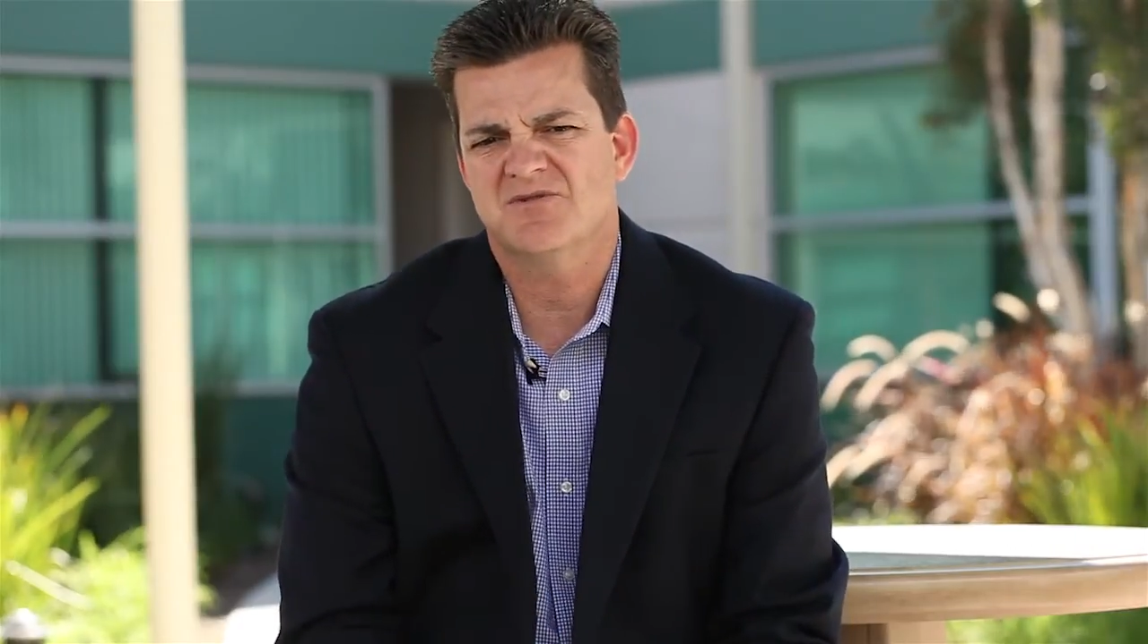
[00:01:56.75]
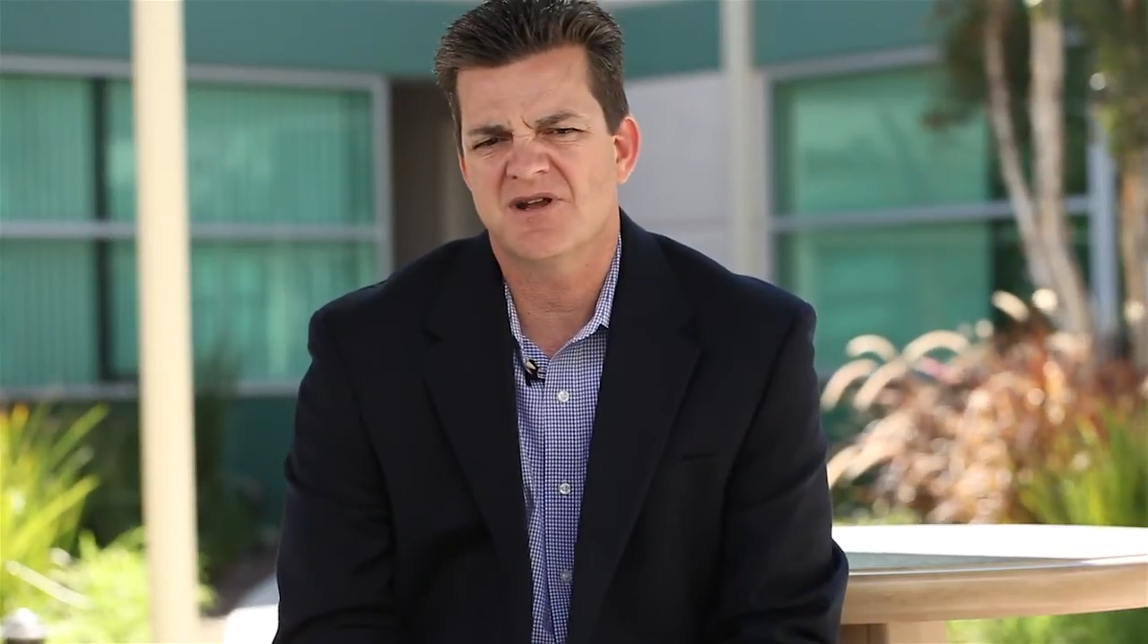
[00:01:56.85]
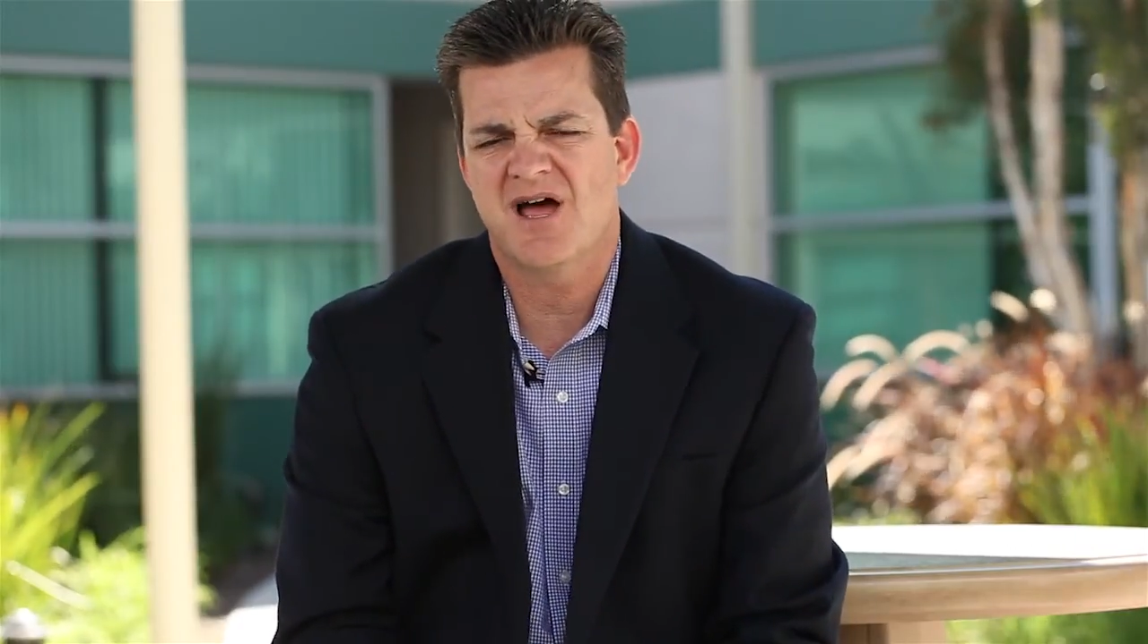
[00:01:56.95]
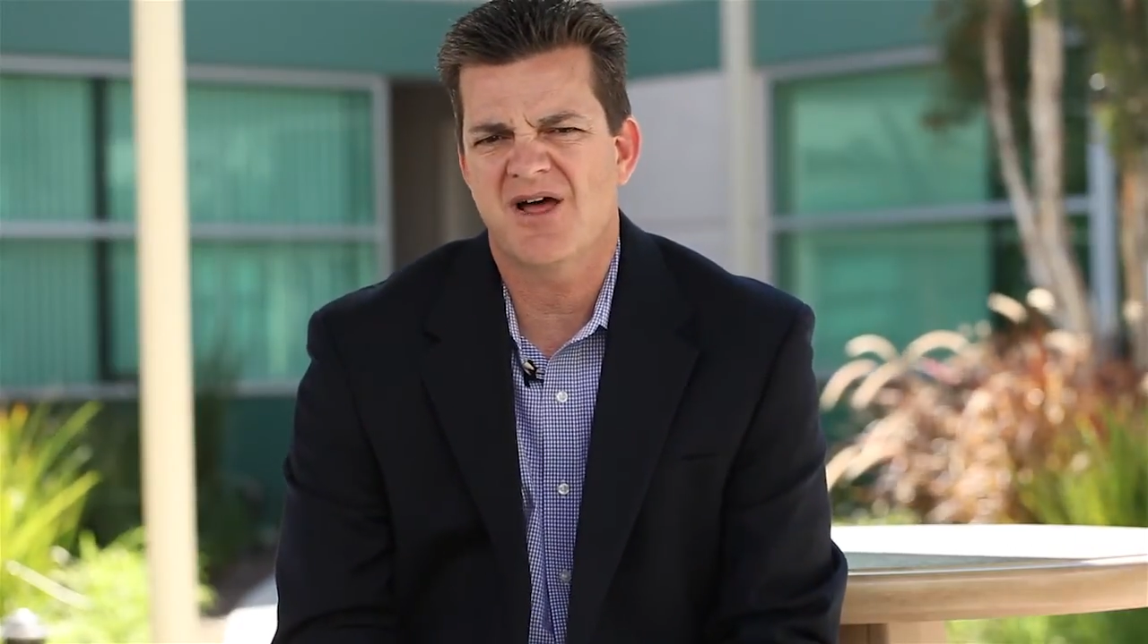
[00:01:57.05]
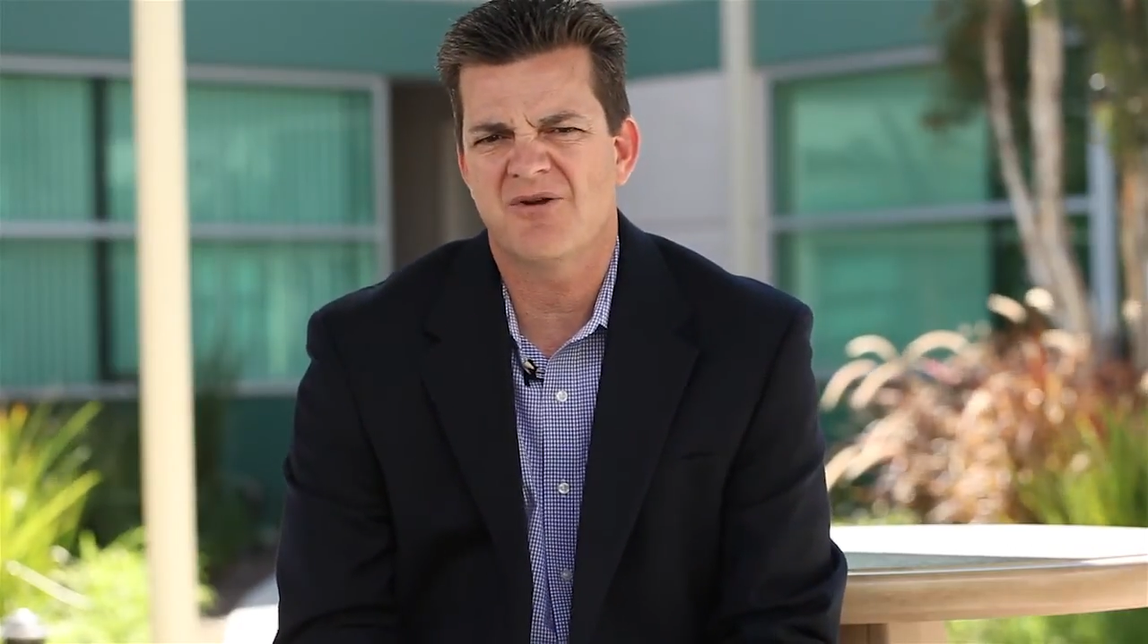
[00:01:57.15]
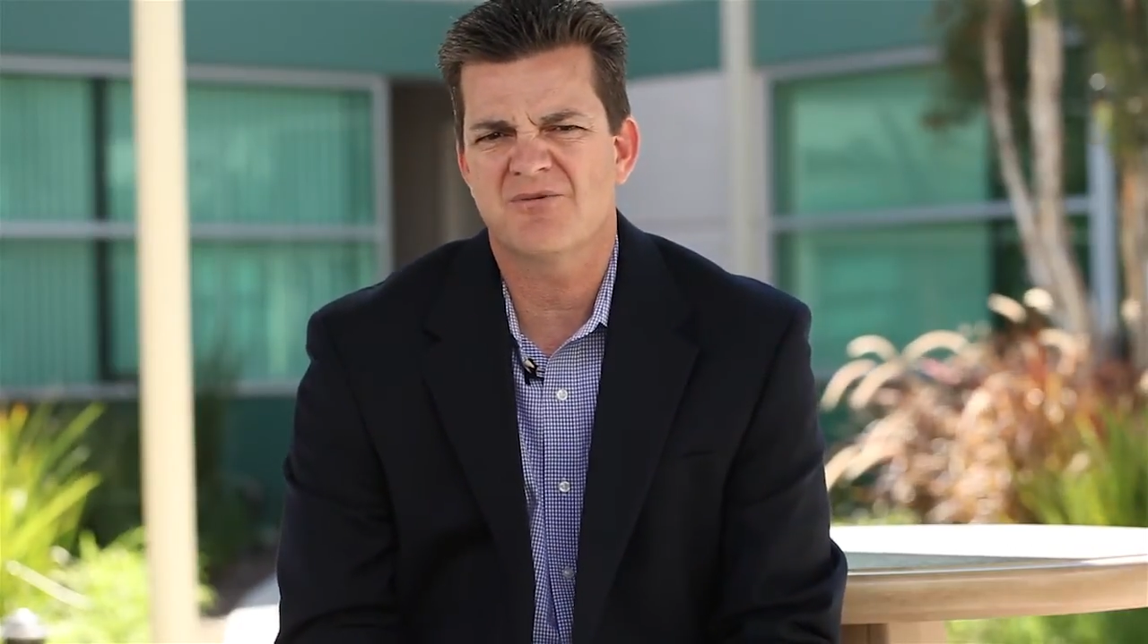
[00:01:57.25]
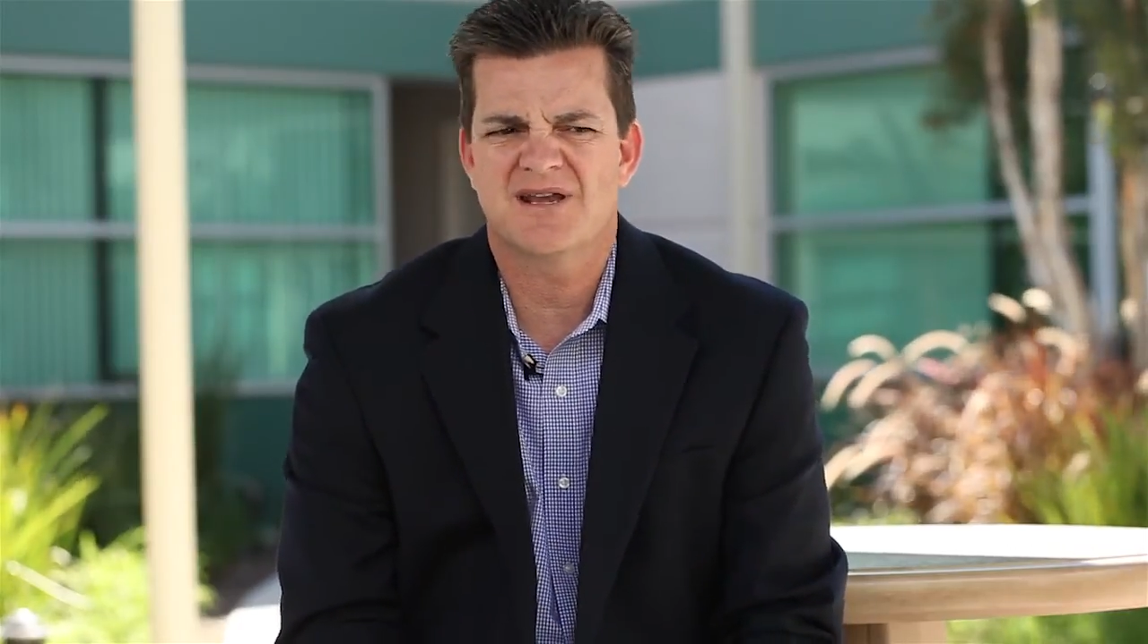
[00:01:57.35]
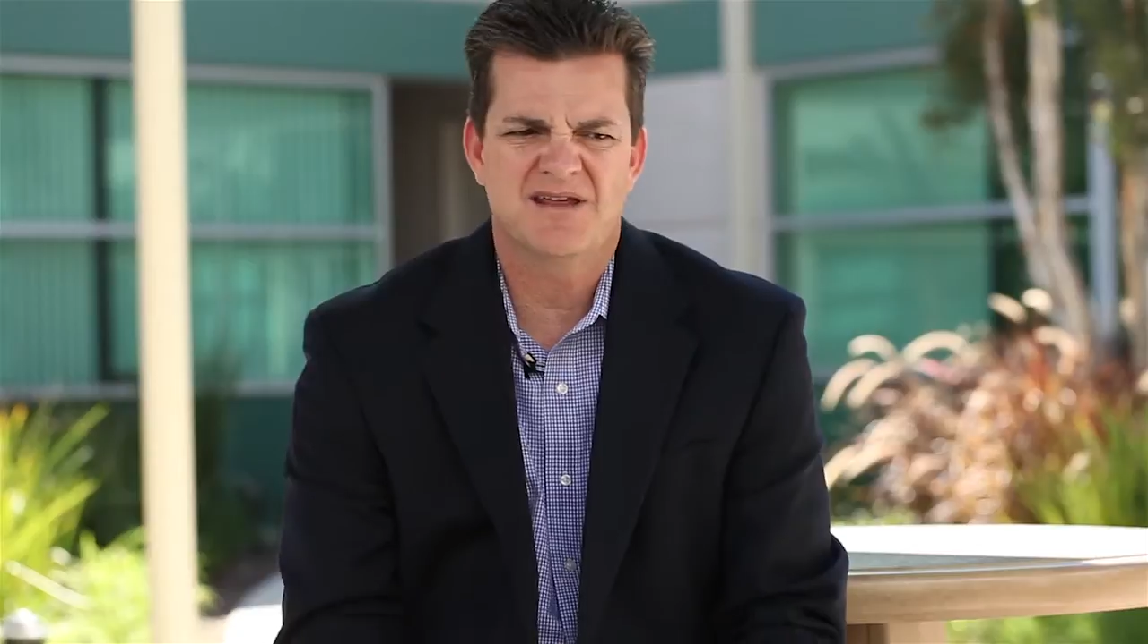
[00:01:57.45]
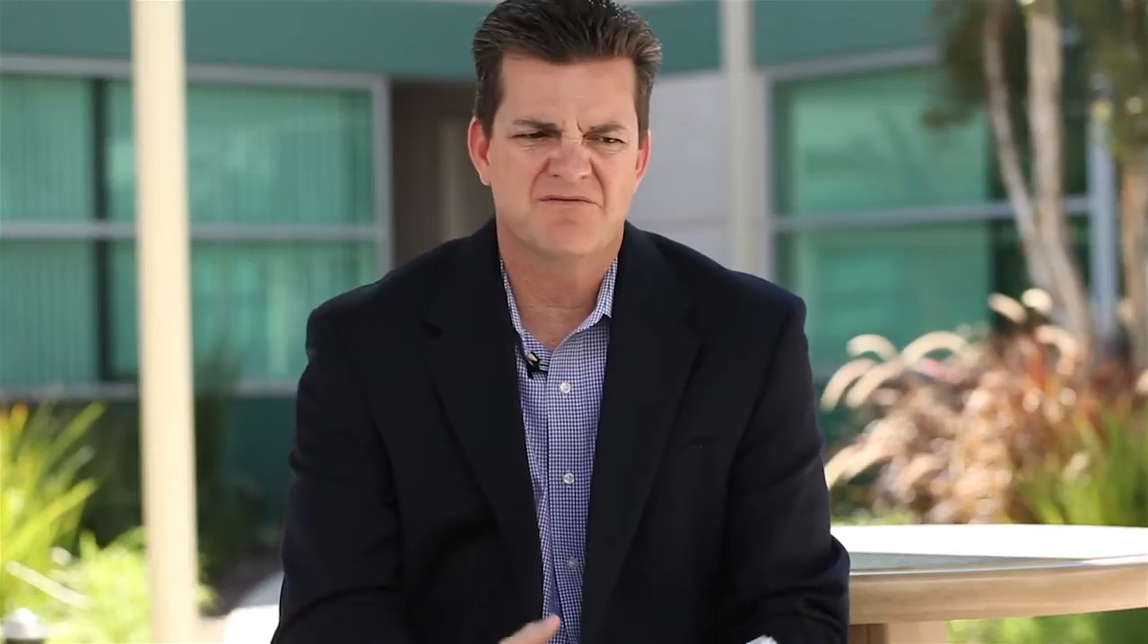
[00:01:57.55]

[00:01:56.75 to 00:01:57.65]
are not already